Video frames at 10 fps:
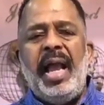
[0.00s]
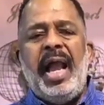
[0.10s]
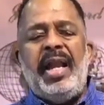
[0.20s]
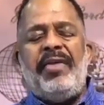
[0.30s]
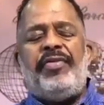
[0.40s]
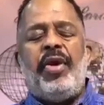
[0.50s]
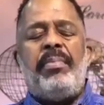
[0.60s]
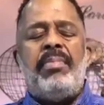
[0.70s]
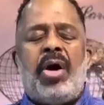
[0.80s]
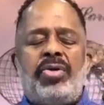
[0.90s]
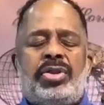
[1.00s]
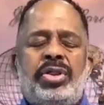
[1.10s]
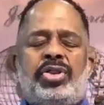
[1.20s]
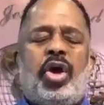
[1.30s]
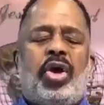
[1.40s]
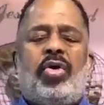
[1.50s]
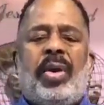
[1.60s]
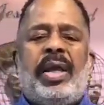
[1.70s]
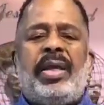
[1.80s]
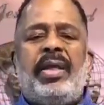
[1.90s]
And if your emotions are
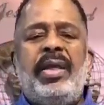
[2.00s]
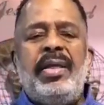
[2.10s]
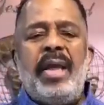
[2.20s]
greater,